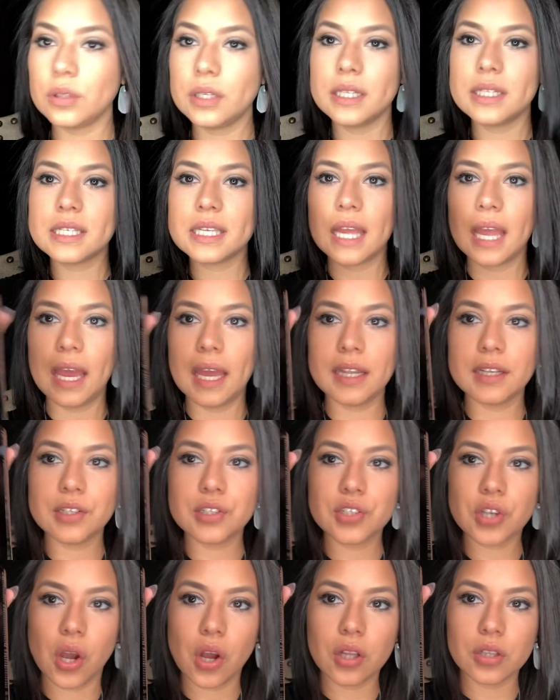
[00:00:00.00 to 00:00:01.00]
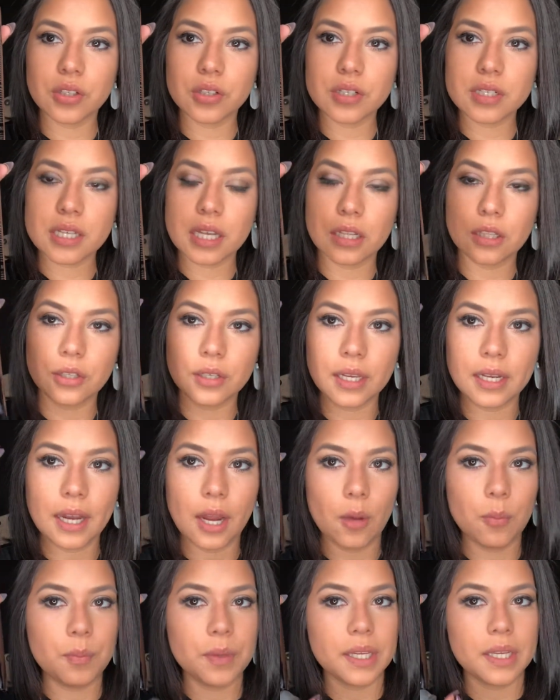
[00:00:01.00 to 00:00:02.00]
$10, and look at how
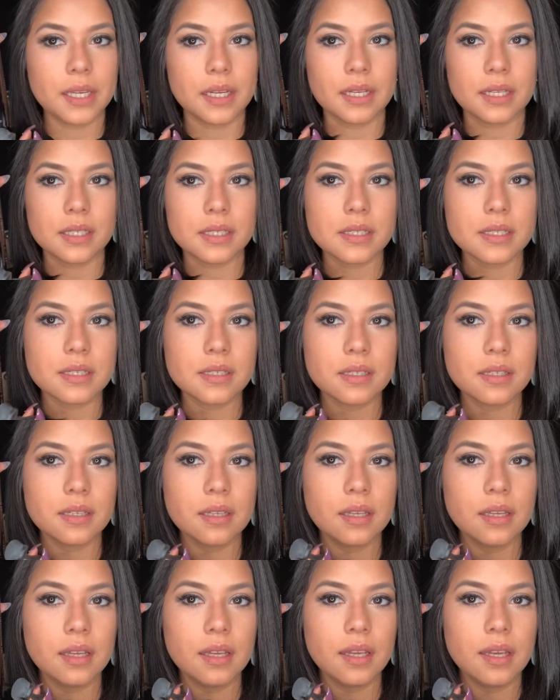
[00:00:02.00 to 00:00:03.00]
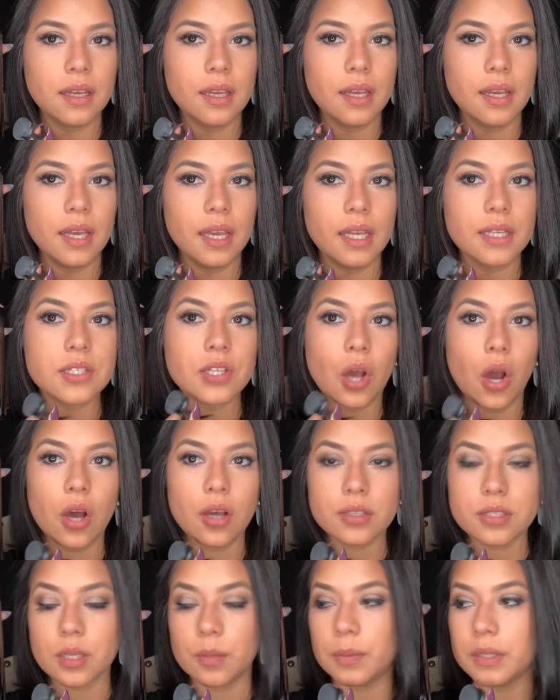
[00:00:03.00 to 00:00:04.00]
big it is. It's
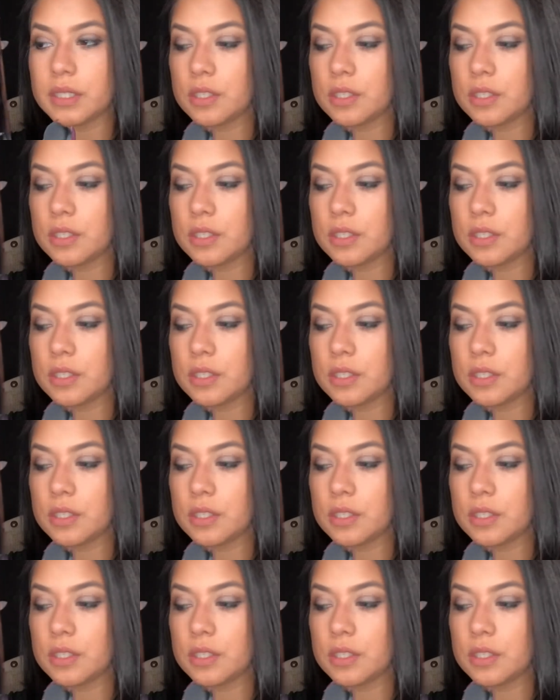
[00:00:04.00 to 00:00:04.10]
awesome. It's a